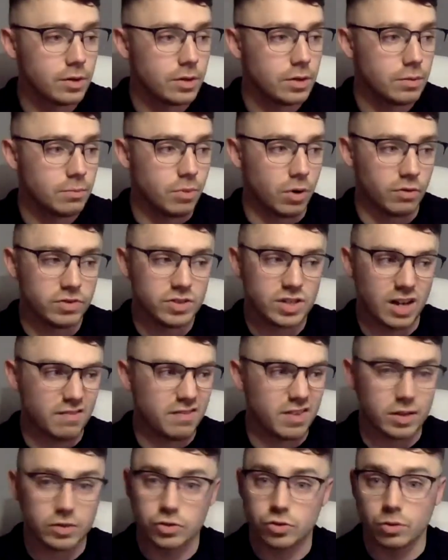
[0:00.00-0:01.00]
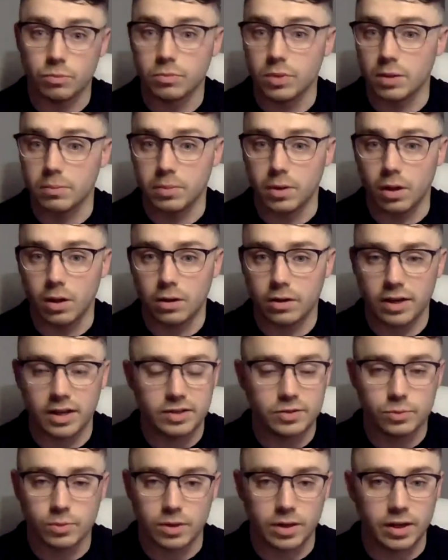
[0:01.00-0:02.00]
But obviously, a bit of stumbling block is
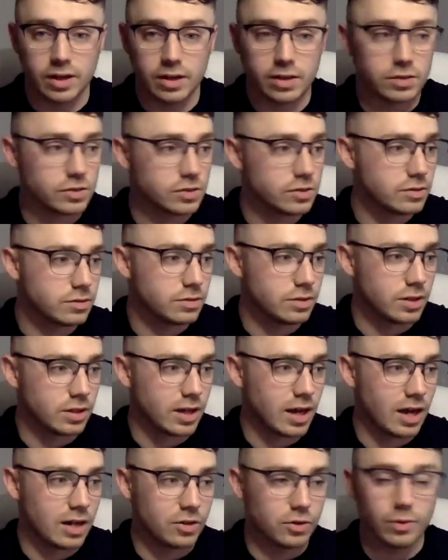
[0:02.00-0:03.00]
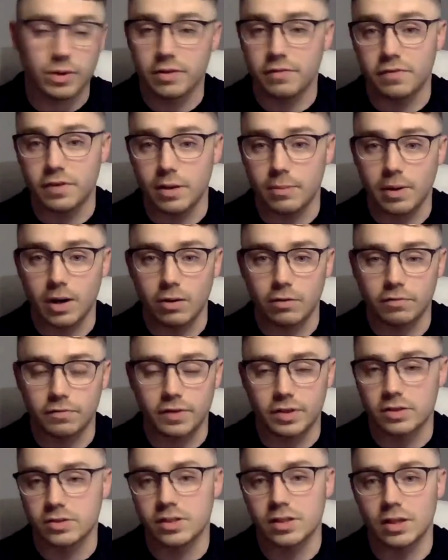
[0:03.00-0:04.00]
what it is. You can't do anything about
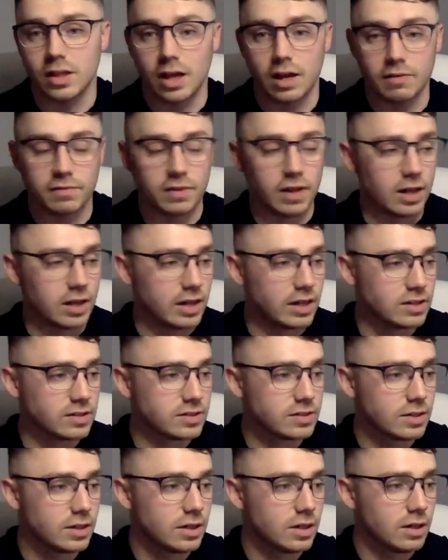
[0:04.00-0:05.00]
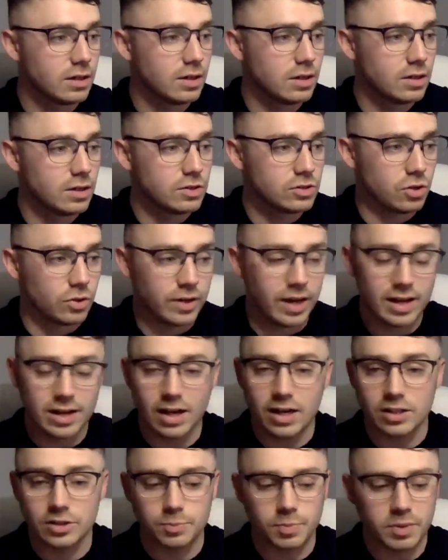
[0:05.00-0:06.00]
things in life like this. So yeah, no,
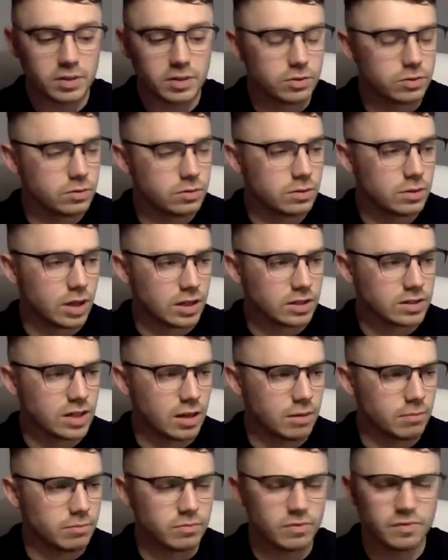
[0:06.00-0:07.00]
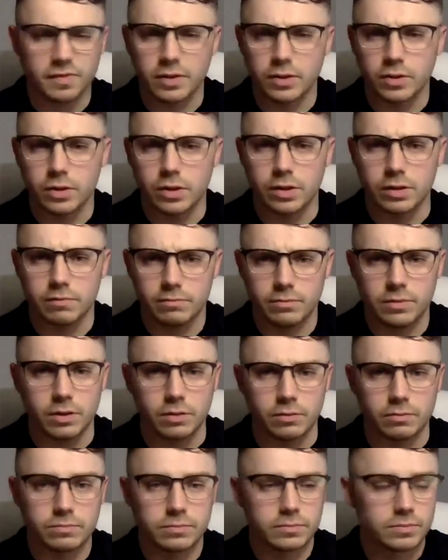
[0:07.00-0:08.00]
it's been, like I said, I'm feeling, you
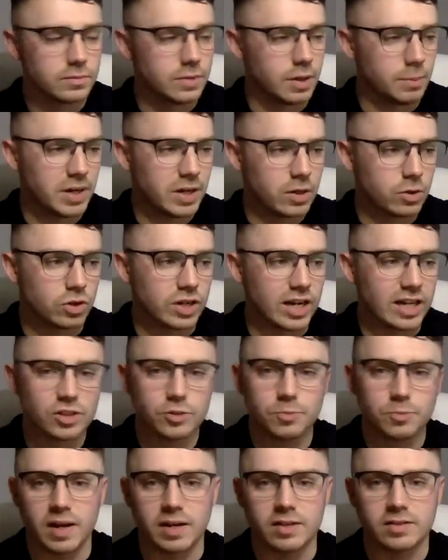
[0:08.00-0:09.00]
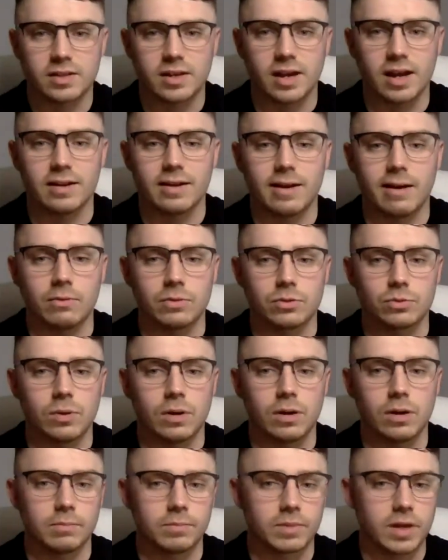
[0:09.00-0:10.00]
know, I'm in a good headspace again now as well.
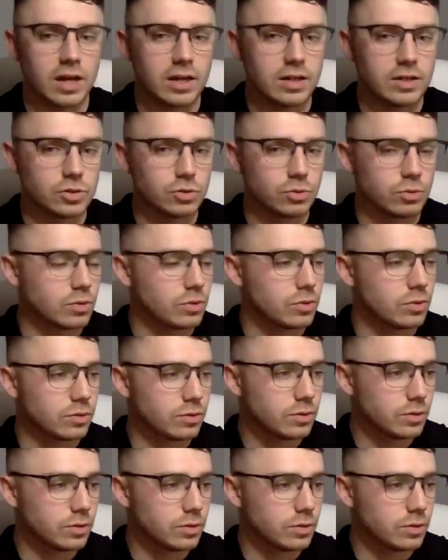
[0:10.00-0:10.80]
I'm getting into a good,